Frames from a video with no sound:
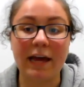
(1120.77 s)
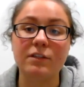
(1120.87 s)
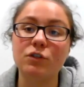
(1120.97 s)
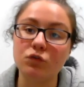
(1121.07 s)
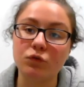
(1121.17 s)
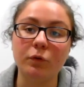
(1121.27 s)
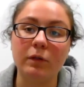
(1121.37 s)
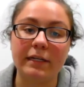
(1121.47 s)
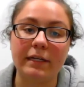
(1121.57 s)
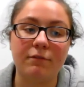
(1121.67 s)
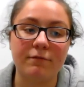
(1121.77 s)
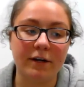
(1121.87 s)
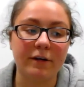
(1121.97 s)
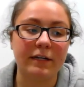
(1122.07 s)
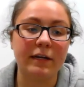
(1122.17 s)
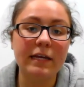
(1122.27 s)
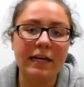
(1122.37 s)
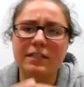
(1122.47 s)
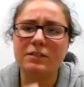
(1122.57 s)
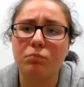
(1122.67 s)
it's truly a very
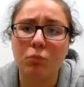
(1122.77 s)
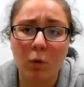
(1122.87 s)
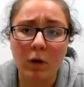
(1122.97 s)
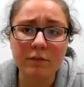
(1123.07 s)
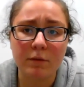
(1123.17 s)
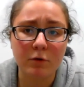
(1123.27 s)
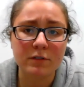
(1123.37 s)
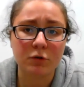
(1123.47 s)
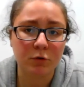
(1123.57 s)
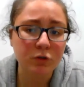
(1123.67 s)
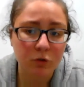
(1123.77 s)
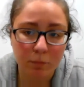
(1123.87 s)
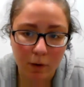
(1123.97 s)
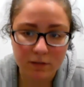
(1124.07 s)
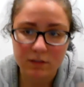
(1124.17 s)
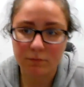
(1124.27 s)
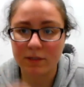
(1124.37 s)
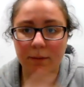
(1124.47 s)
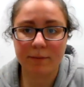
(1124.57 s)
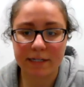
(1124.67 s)
it's one of the most crucial parts of
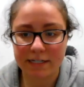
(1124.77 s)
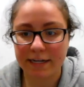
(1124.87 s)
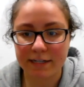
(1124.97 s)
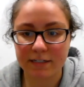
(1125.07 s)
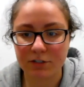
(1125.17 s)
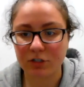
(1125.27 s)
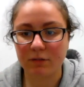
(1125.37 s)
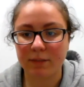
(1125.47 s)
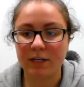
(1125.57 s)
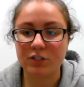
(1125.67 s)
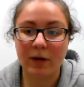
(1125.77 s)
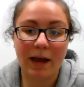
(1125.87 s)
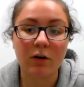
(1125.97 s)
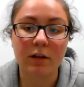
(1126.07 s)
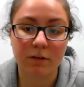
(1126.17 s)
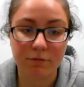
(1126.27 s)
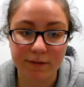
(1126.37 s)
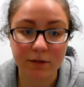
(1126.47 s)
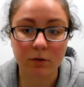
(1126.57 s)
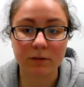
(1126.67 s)
becoming a dietitian because you're out on the
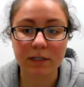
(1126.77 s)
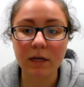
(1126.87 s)
field